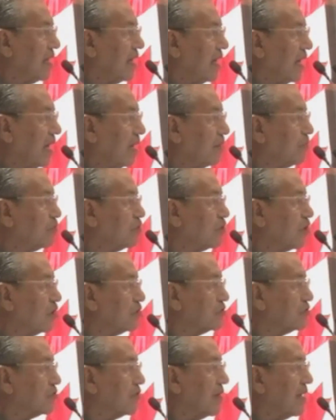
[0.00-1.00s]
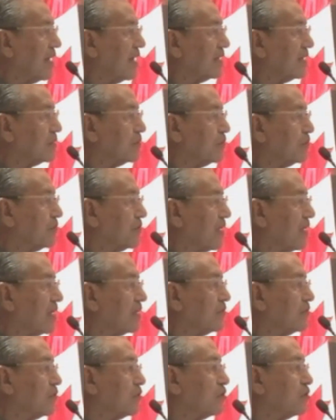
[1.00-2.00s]
I would also like to thank
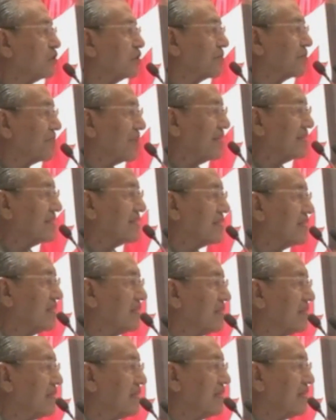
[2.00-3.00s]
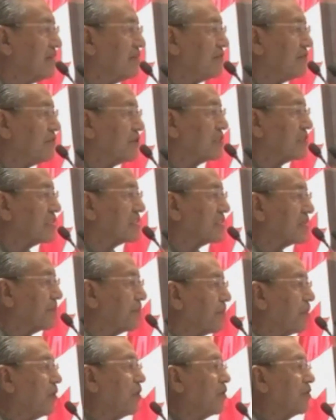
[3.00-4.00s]
those present for the
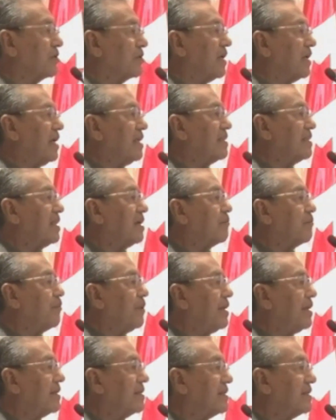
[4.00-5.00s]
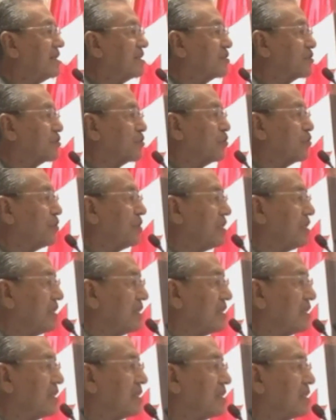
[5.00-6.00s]
support and their willingness to
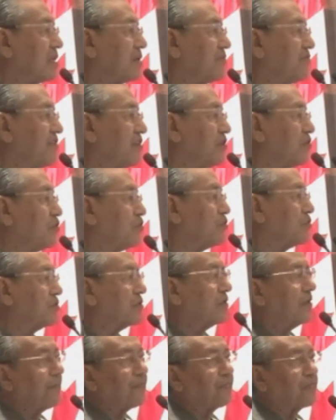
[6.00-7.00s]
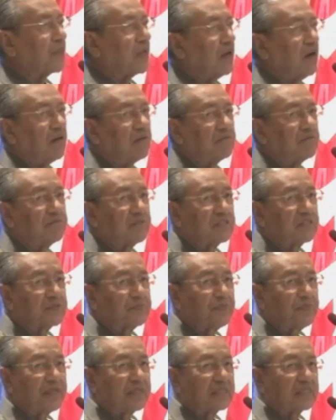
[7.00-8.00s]
hear the views of the
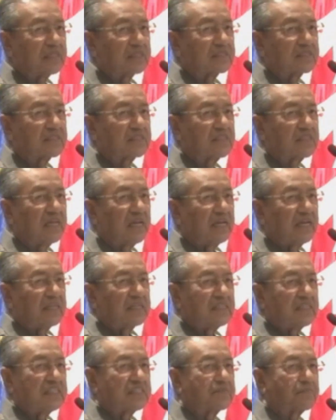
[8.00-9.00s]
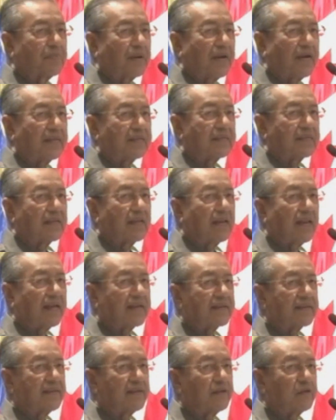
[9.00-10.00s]
speakers, despite the
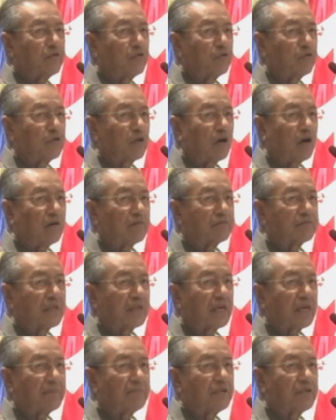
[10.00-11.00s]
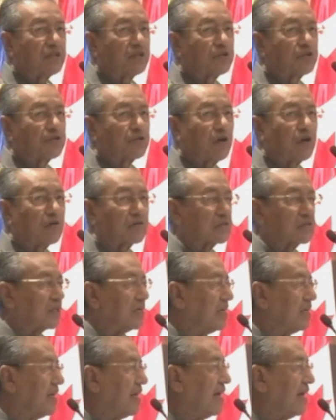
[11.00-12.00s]
likelihood of their being shocked
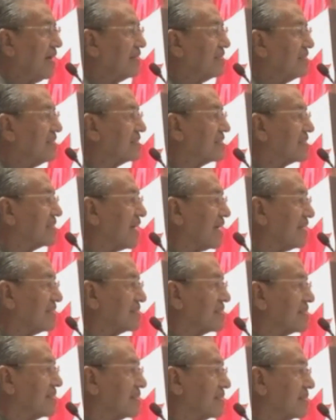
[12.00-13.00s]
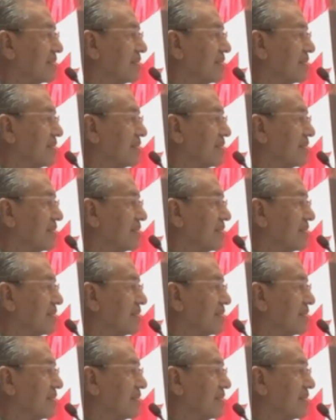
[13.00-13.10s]
and disgusted